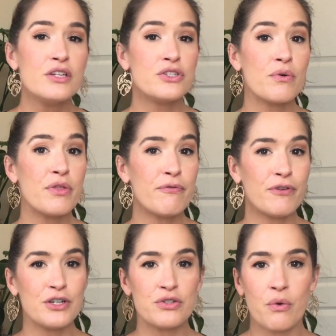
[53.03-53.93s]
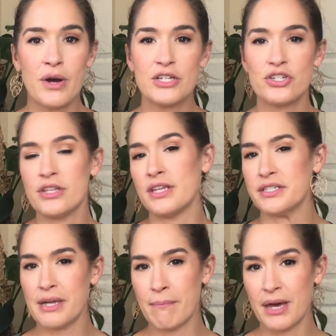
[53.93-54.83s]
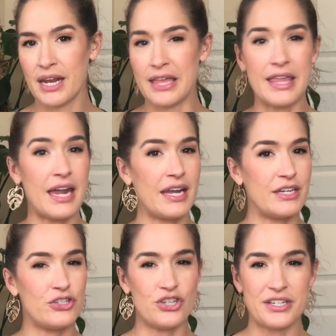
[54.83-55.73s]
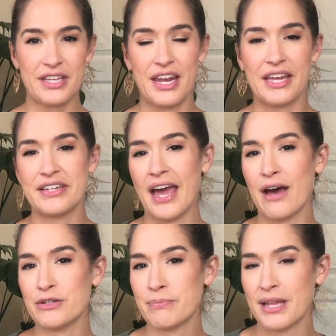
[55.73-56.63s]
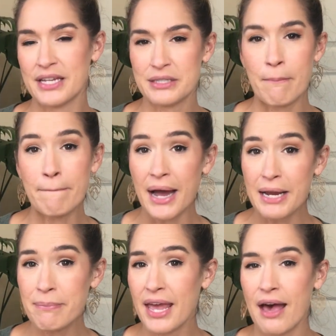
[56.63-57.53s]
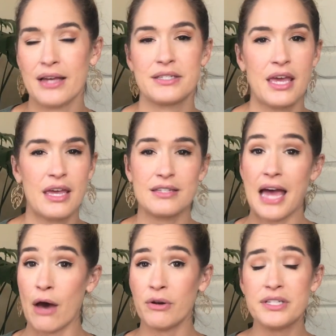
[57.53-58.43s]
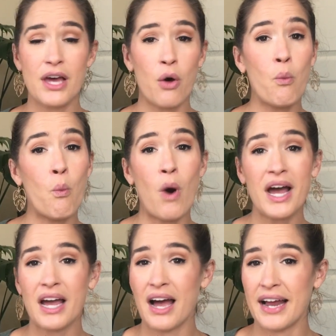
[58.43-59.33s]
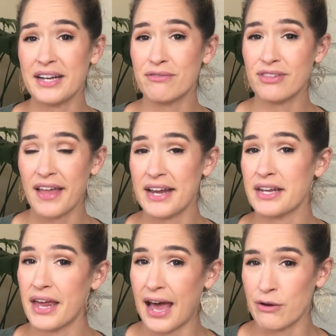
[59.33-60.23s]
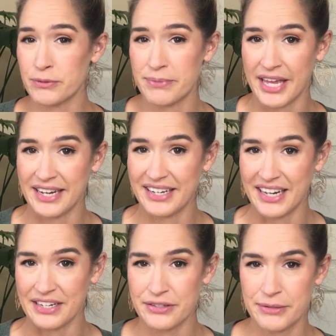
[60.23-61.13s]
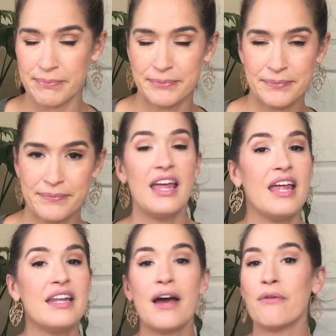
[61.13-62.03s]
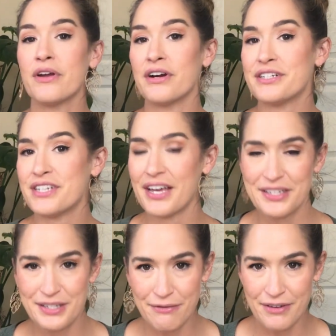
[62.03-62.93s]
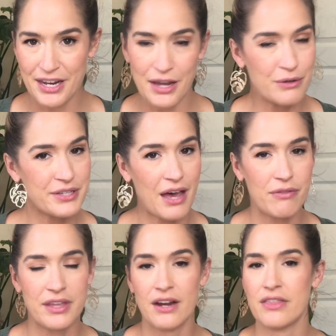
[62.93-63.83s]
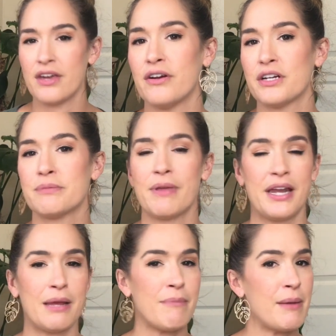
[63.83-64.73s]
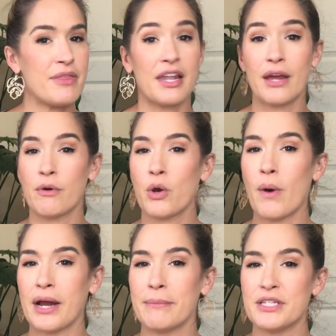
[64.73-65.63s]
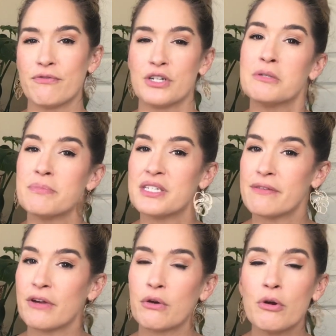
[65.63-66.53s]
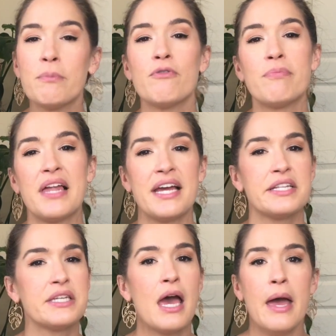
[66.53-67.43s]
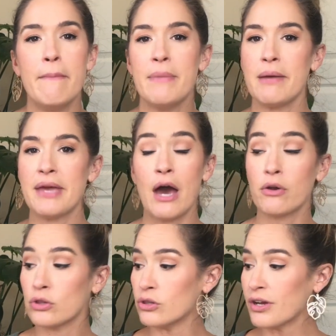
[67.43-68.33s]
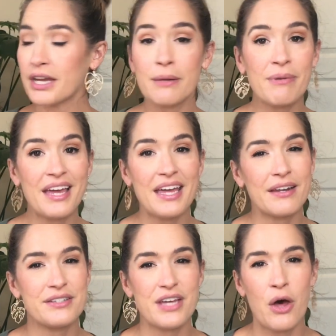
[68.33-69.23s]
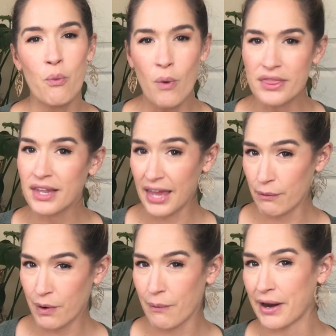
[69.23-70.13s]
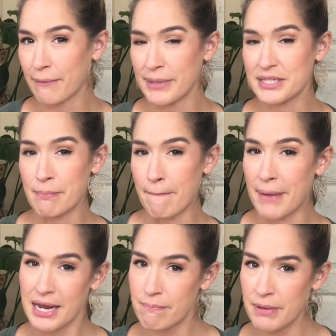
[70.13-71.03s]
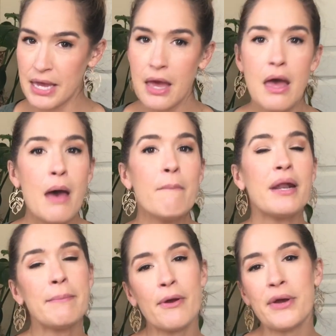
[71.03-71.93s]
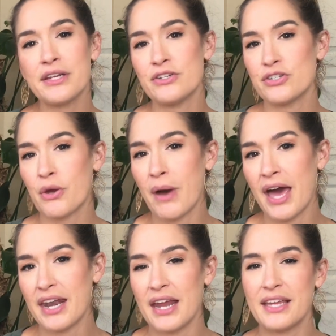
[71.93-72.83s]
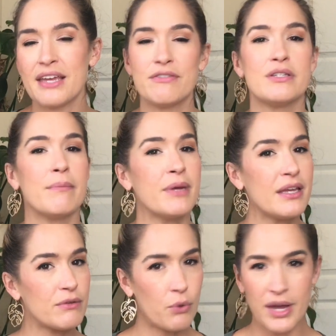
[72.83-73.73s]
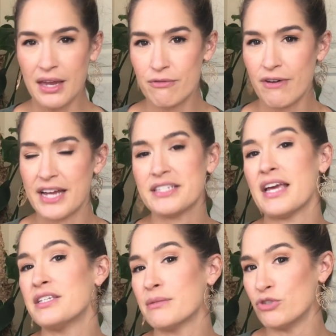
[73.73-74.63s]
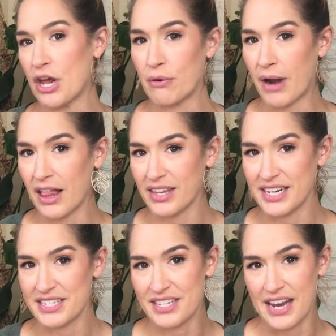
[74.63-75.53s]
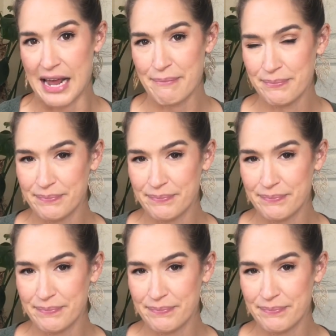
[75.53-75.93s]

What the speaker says: So the first question that somebody that is just getting into houseplants might be asking is how to tell what kind of light a houseplant needs. Now, there are tons of videos out there are explaining maybe the light requirements for a specific group of plants, maybe how to look at a plant and tell what the light requirements might be, but I'm going to just go ahead and give some quick advice and some generalities today.